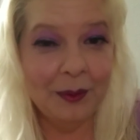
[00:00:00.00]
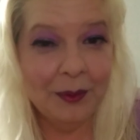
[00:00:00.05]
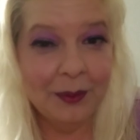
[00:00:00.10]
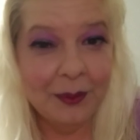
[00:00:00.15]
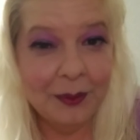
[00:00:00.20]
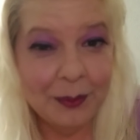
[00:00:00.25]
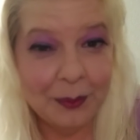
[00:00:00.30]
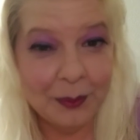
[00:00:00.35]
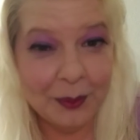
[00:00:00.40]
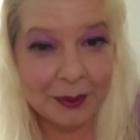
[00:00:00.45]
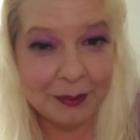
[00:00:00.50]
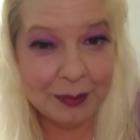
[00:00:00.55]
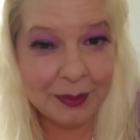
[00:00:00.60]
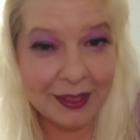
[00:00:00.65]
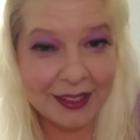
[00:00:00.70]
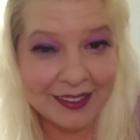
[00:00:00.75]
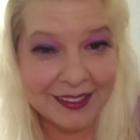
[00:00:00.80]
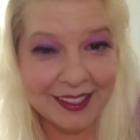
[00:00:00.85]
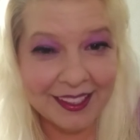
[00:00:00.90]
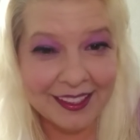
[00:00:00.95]
one
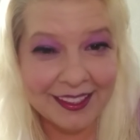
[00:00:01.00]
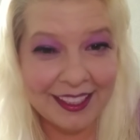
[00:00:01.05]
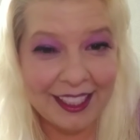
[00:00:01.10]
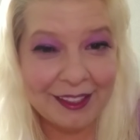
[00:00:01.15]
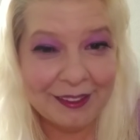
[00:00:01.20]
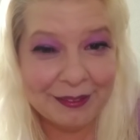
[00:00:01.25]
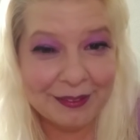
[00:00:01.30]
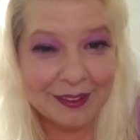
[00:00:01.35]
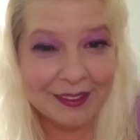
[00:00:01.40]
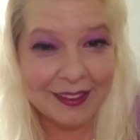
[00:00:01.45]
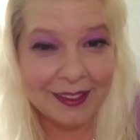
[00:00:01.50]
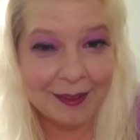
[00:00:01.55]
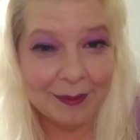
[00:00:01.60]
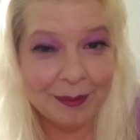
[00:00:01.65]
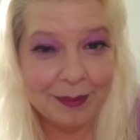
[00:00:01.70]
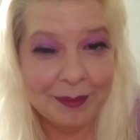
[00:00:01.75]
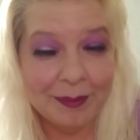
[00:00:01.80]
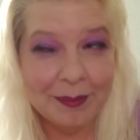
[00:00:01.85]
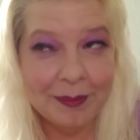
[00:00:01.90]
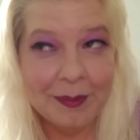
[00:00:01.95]
place I left a
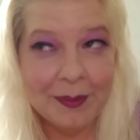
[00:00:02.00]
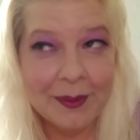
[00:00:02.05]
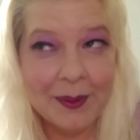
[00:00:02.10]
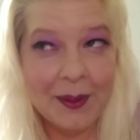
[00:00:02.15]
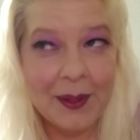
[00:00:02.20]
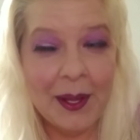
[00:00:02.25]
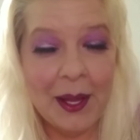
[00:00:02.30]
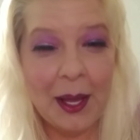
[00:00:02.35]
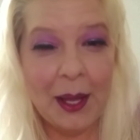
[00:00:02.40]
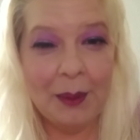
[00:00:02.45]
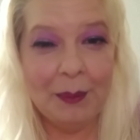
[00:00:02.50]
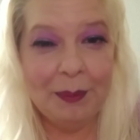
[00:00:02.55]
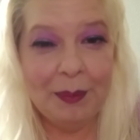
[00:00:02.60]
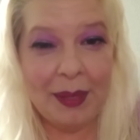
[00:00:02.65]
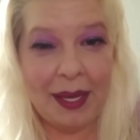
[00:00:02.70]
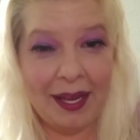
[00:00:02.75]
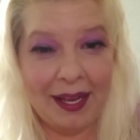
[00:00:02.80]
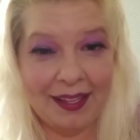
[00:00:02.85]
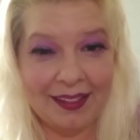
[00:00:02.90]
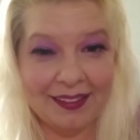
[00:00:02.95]

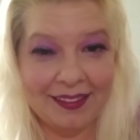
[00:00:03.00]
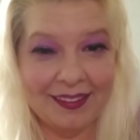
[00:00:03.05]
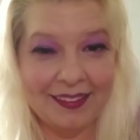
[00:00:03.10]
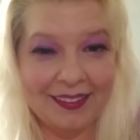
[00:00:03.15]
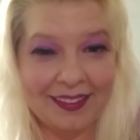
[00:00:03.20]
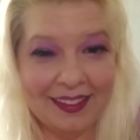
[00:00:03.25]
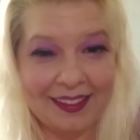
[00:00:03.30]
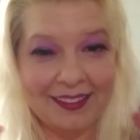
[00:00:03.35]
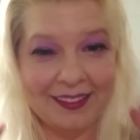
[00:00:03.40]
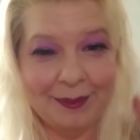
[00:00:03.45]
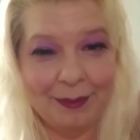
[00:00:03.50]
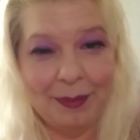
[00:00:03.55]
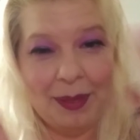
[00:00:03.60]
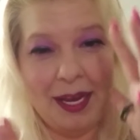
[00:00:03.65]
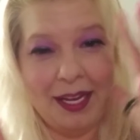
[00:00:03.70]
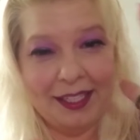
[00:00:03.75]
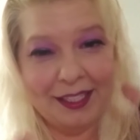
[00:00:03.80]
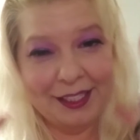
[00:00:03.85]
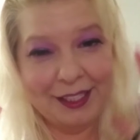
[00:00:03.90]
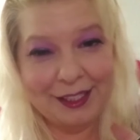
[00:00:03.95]
bag, like
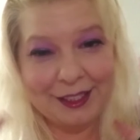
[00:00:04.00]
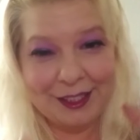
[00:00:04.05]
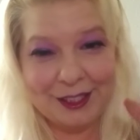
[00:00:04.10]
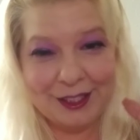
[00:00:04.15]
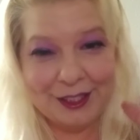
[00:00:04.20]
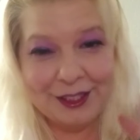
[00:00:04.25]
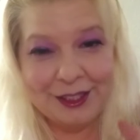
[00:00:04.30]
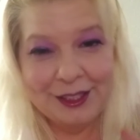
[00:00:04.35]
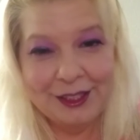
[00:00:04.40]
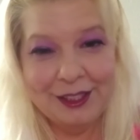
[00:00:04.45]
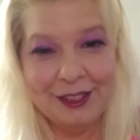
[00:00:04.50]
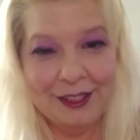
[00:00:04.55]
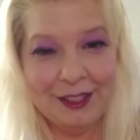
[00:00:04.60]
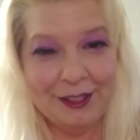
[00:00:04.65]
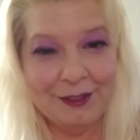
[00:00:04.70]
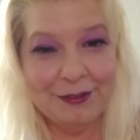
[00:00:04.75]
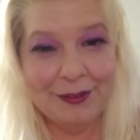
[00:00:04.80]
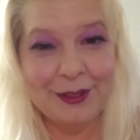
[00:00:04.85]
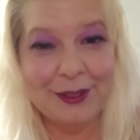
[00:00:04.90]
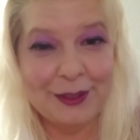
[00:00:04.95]
package
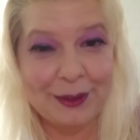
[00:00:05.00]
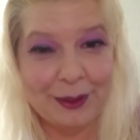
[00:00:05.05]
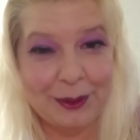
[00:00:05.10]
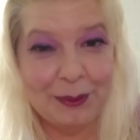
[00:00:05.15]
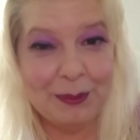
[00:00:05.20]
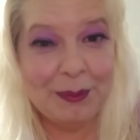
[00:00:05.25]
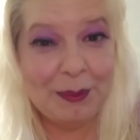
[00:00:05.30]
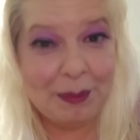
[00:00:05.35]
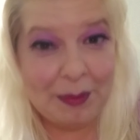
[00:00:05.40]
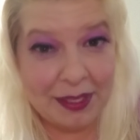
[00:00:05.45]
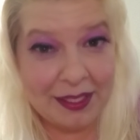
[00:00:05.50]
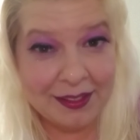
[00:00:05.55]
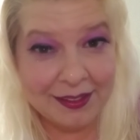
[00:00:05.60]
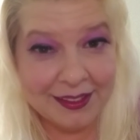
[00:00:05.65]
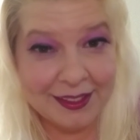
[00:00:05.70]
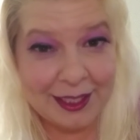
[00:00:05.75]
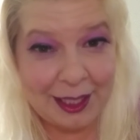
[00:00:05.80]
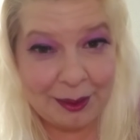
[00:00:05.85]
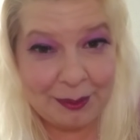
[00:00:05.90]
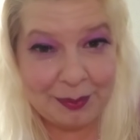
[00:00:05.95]
of adult men's
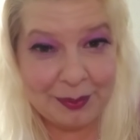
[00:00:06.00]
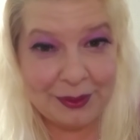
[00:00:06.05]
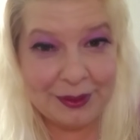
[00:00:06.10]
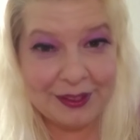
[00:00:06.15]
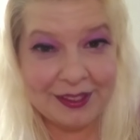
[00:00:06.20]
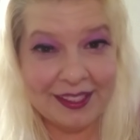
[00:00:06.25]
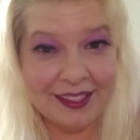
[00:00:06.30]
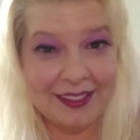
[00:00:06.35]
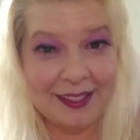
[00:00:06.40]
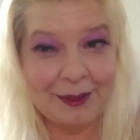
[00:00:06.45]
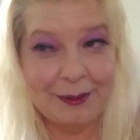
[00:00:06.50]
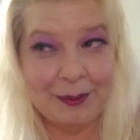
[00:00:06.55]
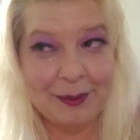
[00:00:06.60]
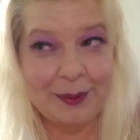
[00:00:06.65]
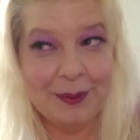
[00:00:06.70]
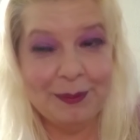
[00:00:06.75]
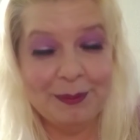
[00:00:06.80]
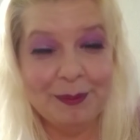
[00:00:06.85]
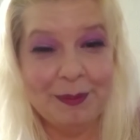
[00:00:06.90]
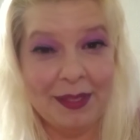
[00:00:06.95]
diapers. Like they
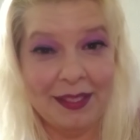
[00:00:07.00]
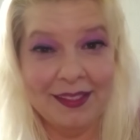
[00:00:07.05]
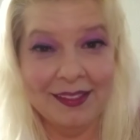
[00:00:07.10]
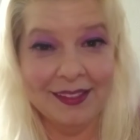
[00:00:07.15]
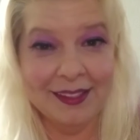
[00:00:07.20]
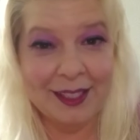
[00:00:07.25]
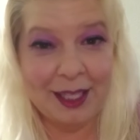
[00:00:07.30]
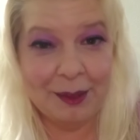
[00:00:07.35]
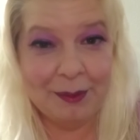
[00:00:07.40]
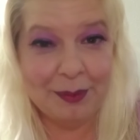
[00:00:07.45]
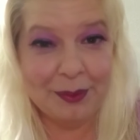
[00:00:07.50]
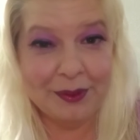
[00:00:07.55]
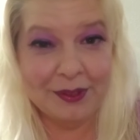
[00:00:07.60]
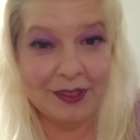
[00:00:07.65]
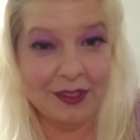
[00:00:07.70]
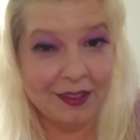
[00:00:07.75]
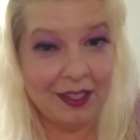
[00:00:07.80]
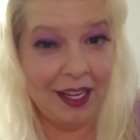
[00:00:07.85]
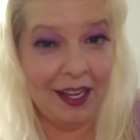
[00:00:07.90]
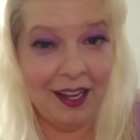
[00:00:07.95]
were men's diapers,
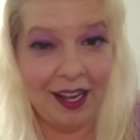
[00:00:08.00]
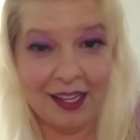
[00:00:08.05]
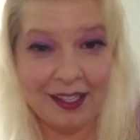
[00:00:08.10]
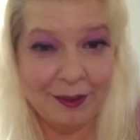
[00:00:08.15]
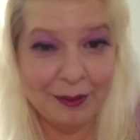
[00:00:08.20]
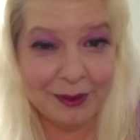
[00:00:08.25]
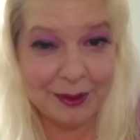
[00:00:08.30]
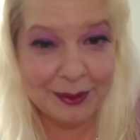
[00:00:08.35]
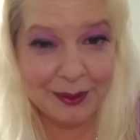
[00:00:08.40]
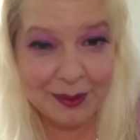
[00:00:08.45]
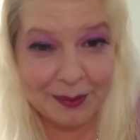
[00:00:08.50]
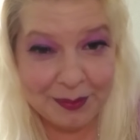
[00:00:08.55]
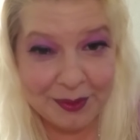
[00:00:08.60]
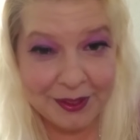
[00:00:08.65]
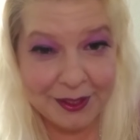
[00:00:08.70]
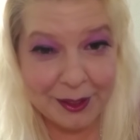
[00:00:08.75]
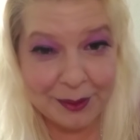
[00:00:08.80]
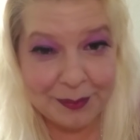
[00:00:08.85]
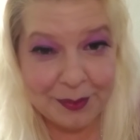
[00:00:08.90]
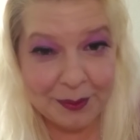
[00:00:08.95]
and it was only me
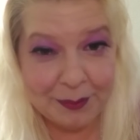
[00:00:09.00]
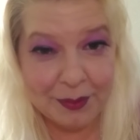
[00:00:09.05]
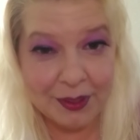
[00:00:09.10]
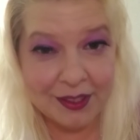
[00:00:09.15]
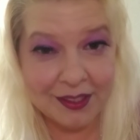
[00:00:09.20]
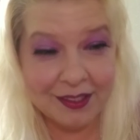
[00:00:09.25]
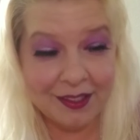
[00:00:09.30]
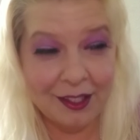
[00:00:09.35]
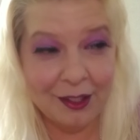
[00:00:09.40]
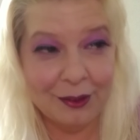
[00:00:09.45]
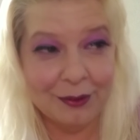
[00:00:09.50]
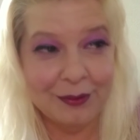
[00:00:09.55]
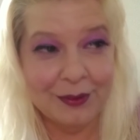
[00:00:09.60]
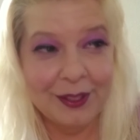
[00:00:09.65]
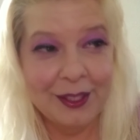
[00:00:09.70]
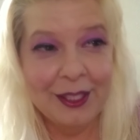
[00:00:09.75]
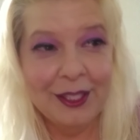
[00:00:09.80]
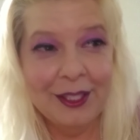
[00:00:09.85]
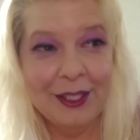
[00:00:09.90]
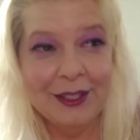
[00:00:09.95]
there by myself.
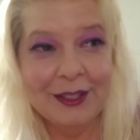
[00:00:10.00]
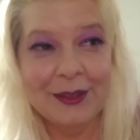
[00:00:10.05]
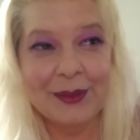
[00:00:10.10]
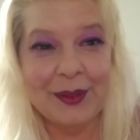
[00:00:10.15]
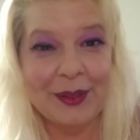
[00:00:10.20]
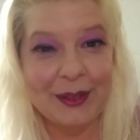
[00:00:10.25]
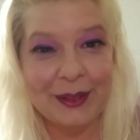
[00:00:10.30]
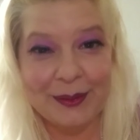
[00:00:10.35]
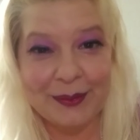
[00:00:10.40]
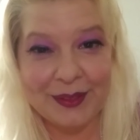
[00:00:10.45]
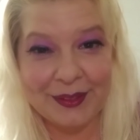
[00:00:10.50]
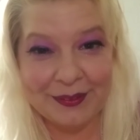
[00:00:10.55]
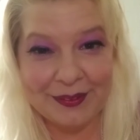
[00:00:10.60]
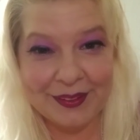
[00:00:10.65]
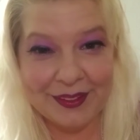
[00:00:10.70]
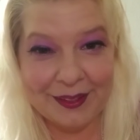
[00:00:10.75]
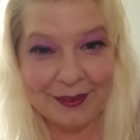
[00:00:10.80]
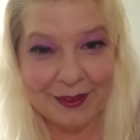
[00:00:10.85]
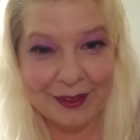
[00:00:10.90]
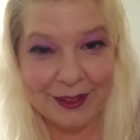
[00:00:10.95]
So I know whenever
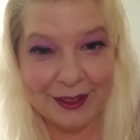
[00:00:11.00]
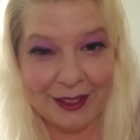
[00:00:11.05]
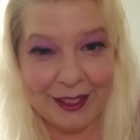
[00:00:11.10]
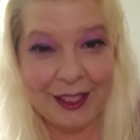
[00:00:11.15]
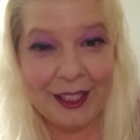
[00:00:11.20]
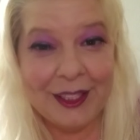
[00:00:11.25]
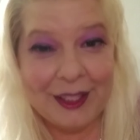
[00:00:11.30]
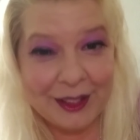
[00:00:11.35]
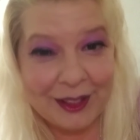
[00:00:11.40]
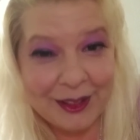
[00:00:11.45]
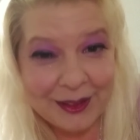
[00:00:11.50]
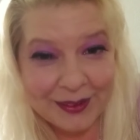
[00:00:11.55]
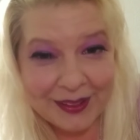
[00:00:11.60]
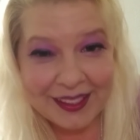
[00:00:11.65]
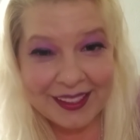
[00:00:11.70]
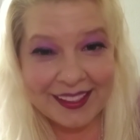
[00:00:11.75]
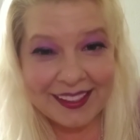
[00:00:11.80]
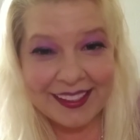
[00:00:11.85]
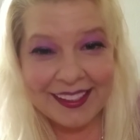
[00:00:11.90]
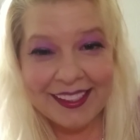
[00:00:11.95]
they were looking through
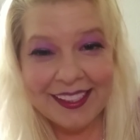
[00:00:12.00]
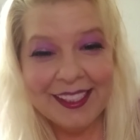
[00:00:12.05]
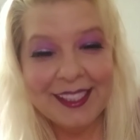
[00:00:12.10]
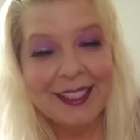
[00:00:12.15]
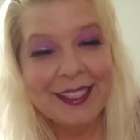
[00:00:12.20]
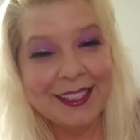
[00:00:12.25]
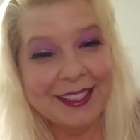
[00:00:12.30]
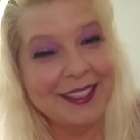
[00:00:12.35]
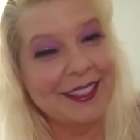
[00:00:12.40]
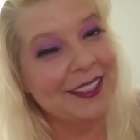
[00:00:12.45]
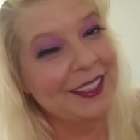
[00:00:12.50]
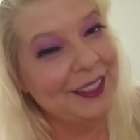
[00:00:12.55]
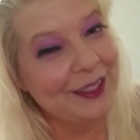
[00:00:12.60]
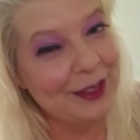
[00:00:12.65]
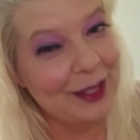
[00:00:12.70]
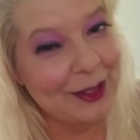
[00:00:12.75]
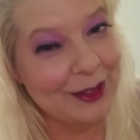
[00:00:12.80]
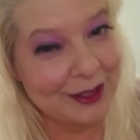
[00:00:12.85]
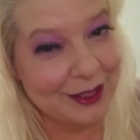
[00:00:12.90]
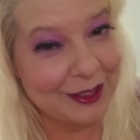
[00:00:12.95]
it, because they knew
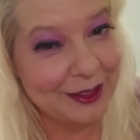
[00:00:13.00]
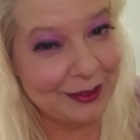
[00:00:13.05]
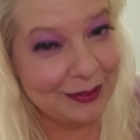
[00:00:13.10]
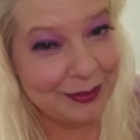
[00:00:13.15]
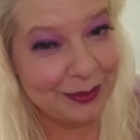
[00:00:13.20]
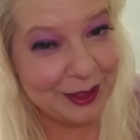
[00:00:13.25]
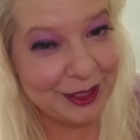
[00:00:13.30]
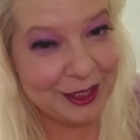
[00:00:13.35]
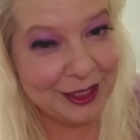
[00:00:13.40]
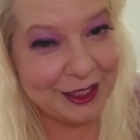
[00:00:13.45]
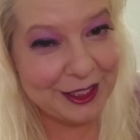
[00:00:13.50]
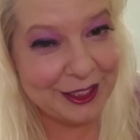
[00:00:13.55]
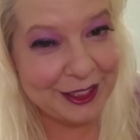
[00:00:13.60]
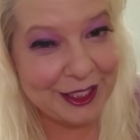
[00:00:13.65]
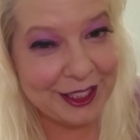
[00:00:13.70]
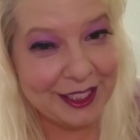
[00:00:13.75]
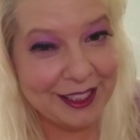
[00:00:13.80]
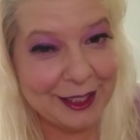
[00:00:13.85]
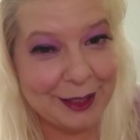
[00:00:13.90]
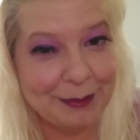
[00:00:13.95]
I was into freaky
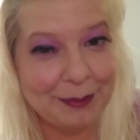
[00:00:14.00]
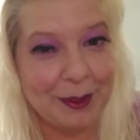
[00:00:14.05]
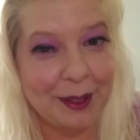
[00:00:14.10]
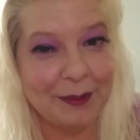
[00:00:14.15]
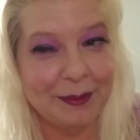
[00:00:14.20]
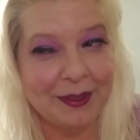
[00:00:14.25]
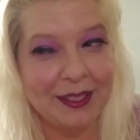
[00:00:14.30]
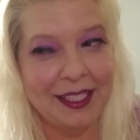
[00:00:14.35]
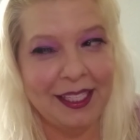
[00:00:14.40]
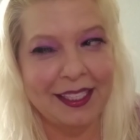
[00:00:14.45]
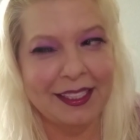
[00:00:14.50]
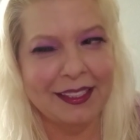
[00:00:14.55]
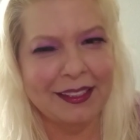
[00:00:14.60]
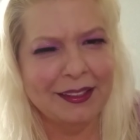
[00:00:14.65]
shit, they're probably like,